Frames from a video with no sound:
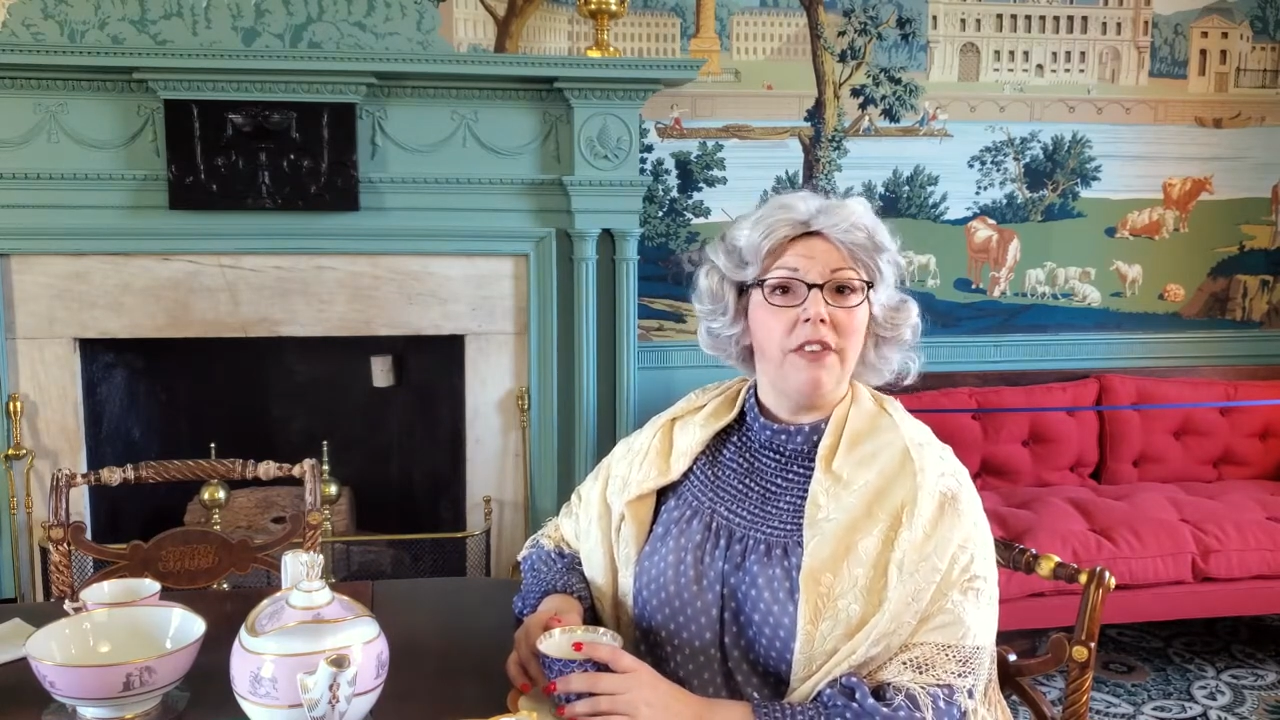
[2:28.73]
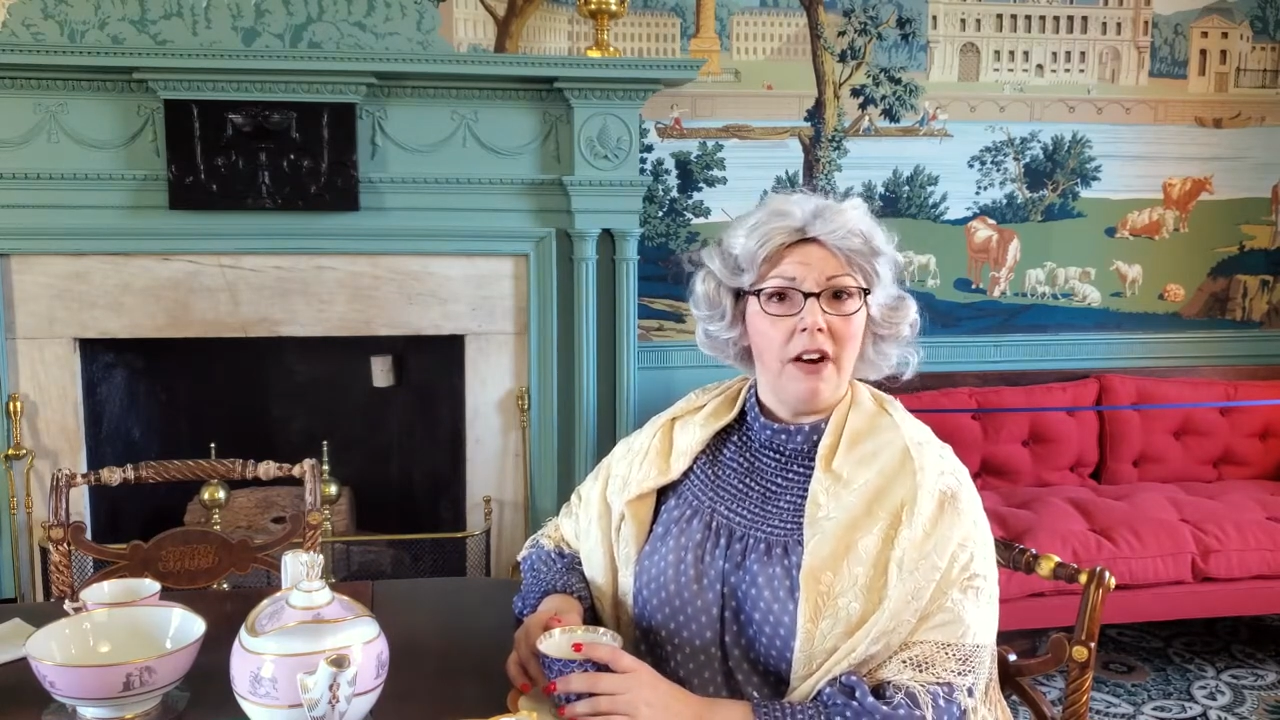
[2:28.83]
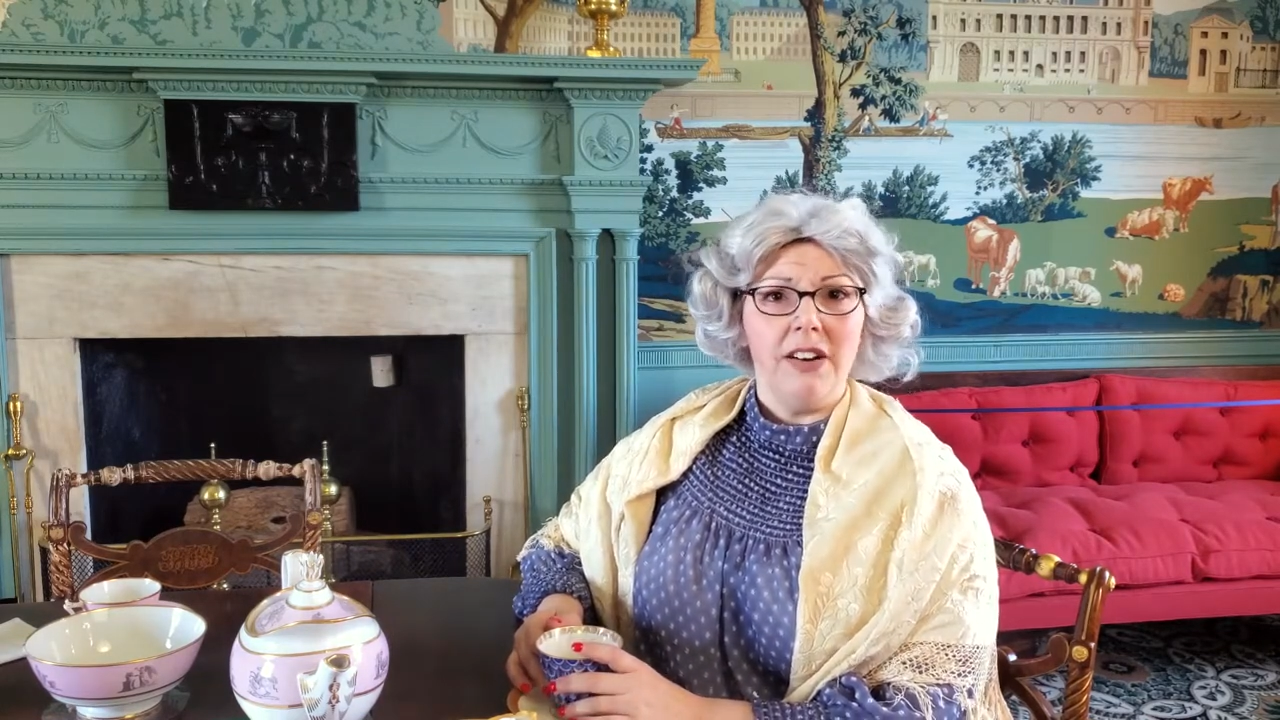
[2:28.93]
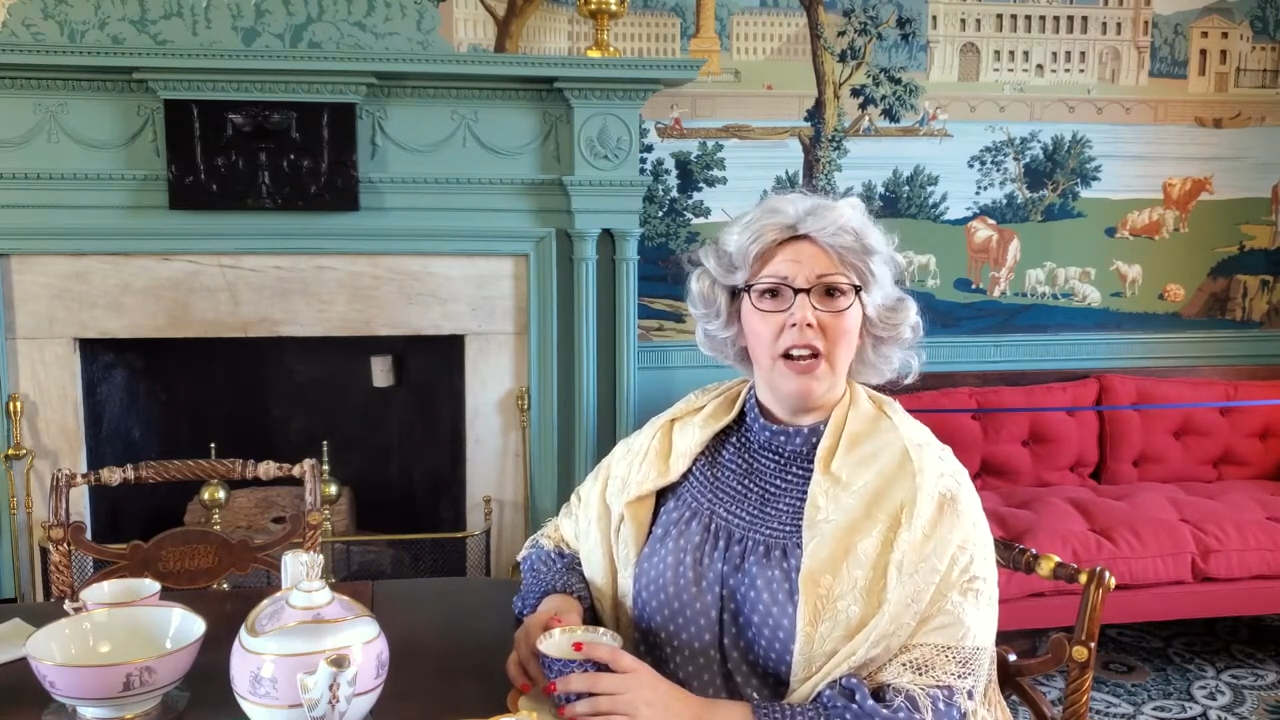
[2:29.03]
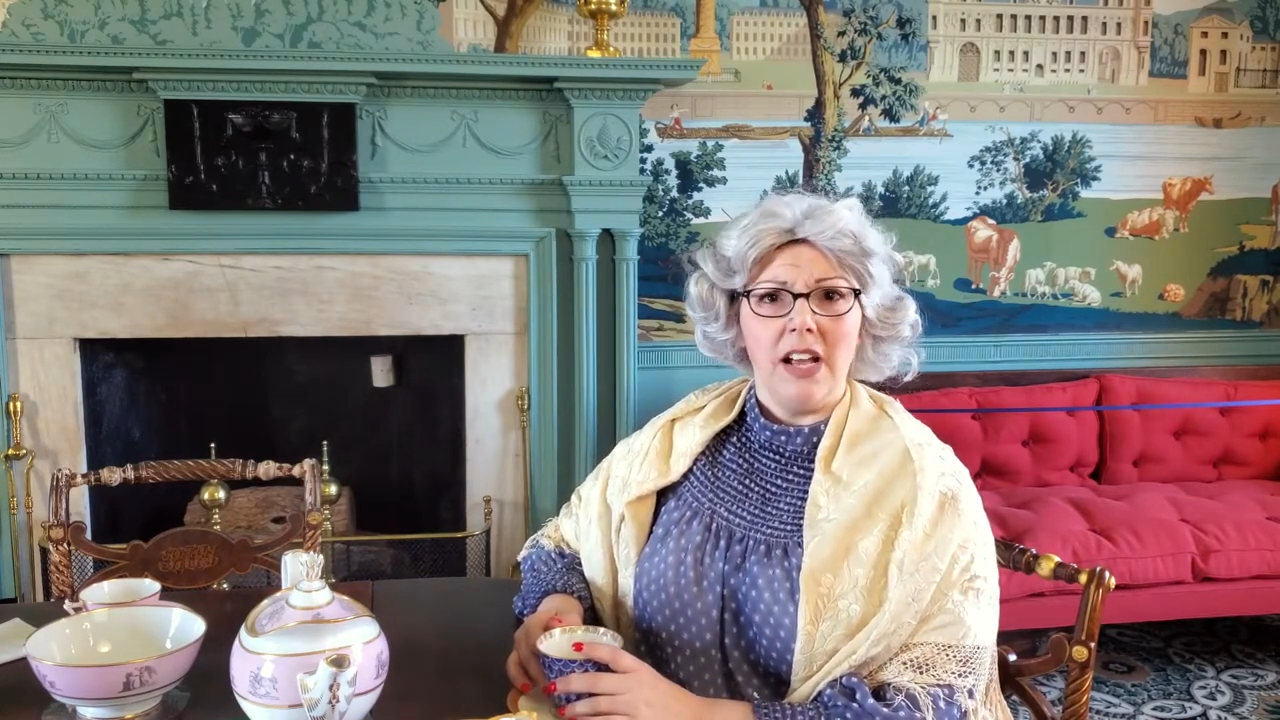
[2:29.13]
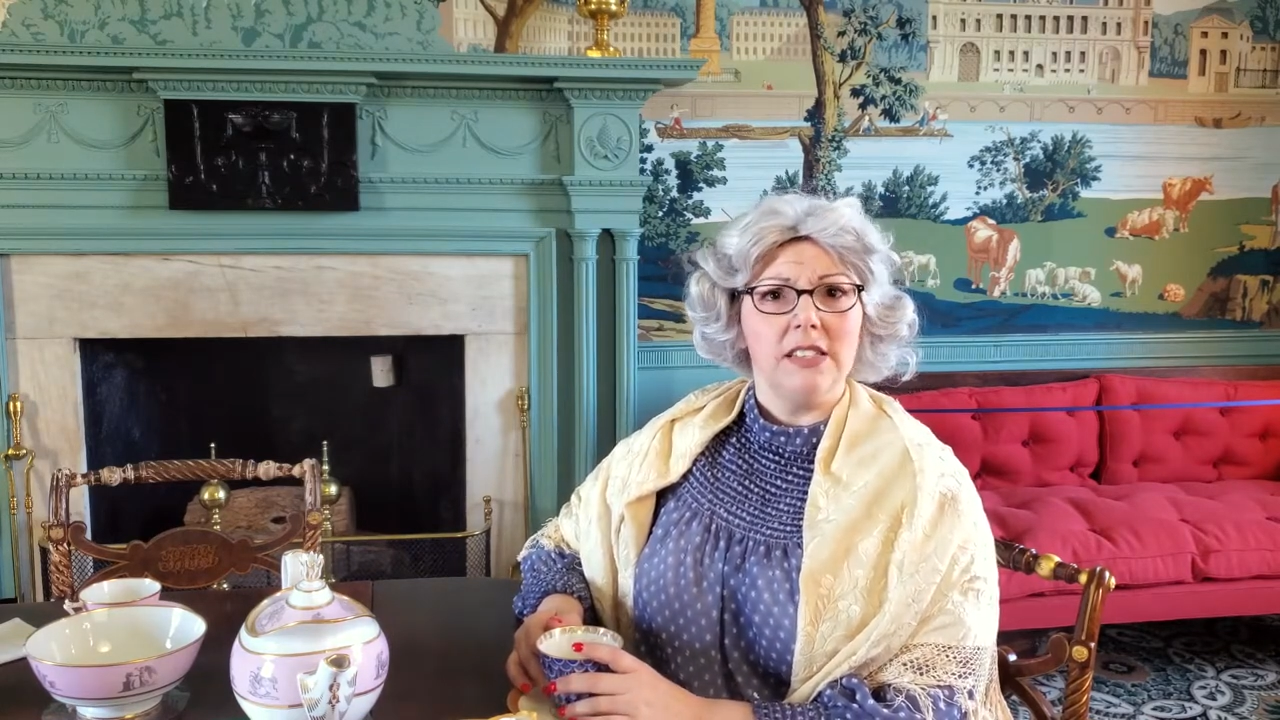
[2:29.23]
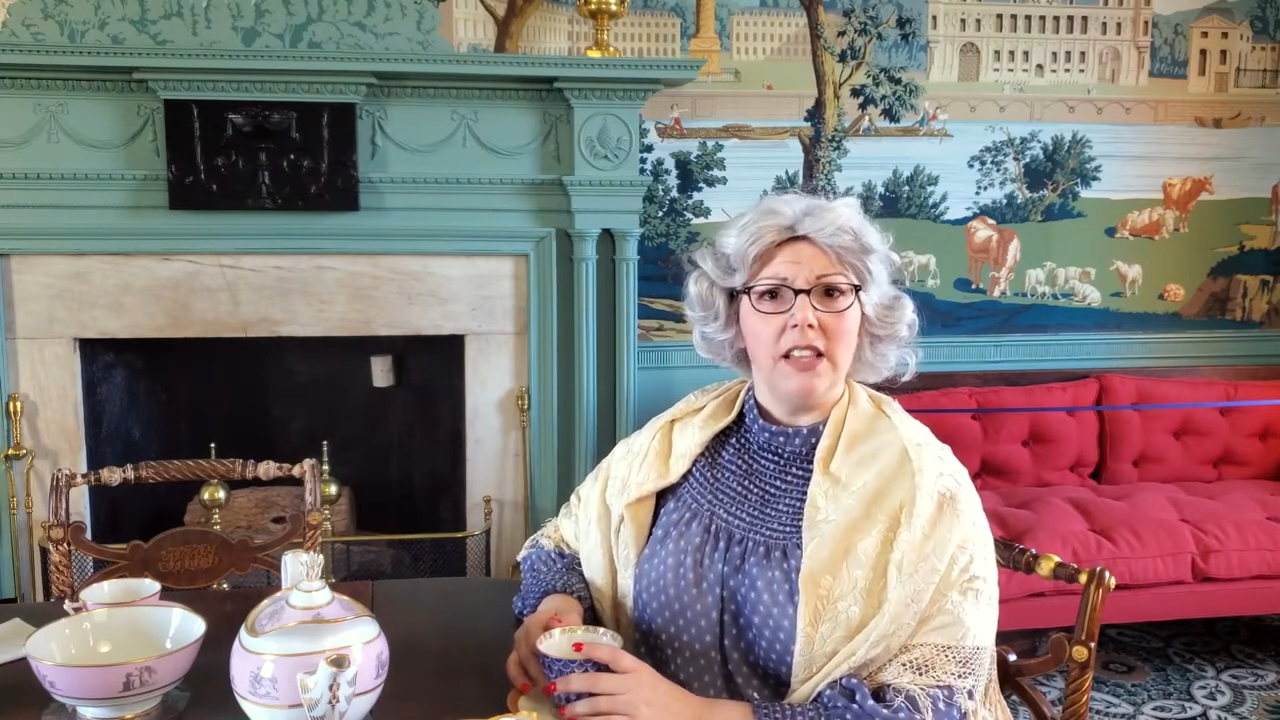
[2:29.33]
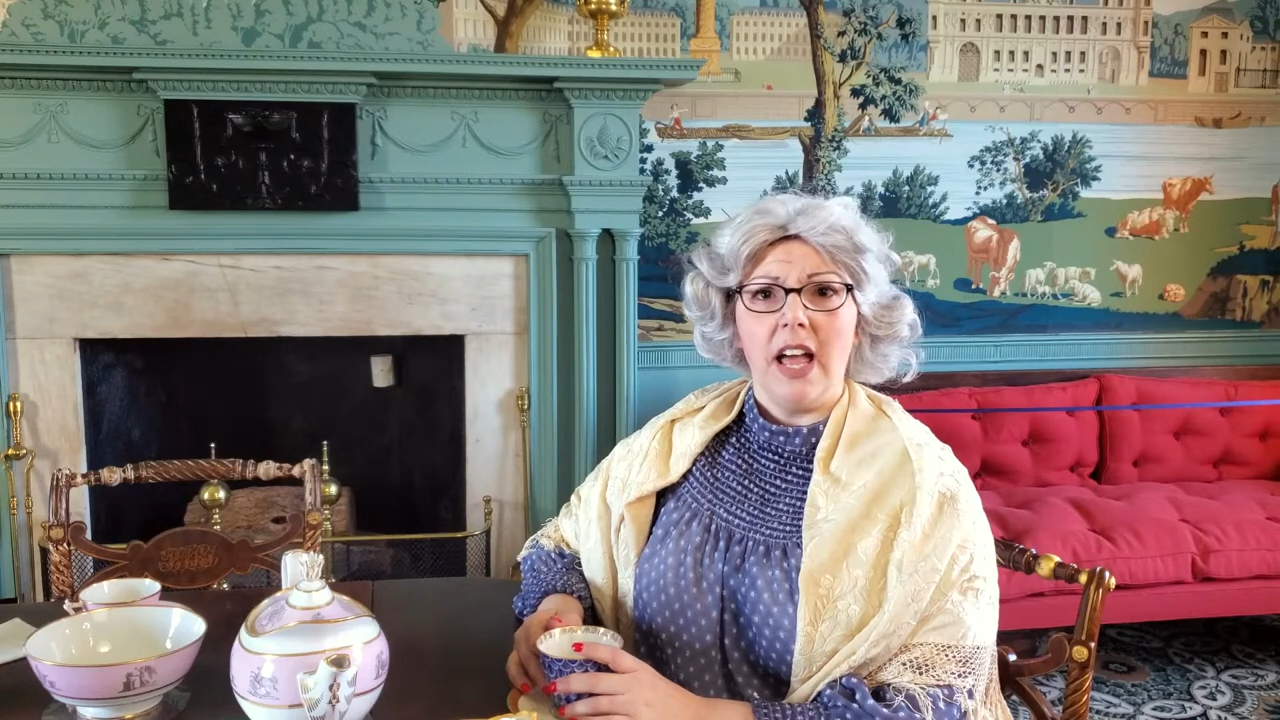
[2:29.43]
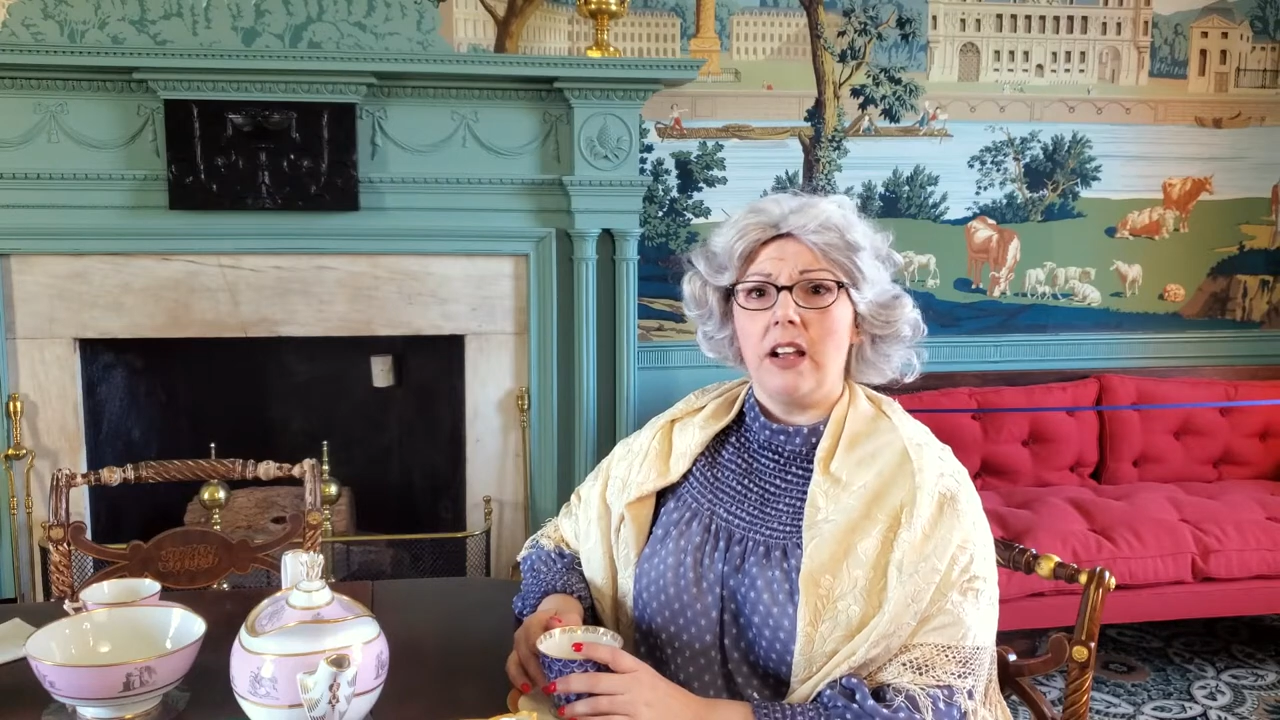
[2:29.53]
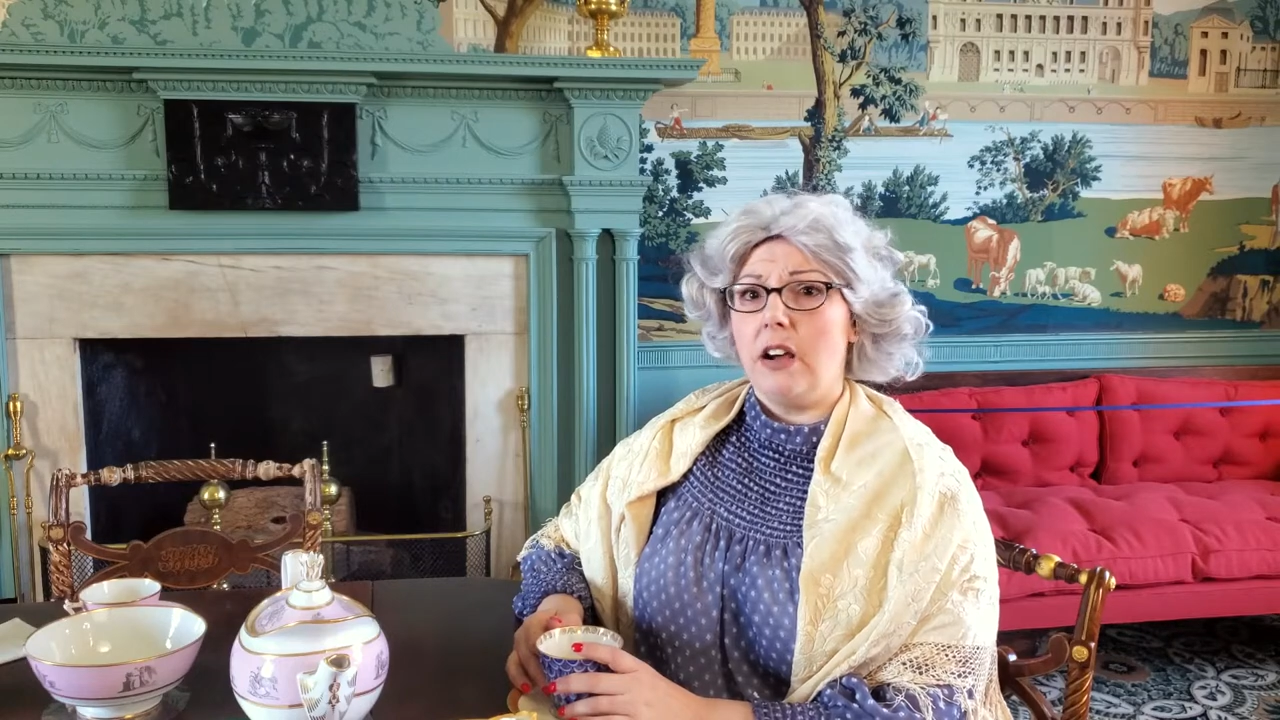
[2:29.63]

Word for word: very nice of that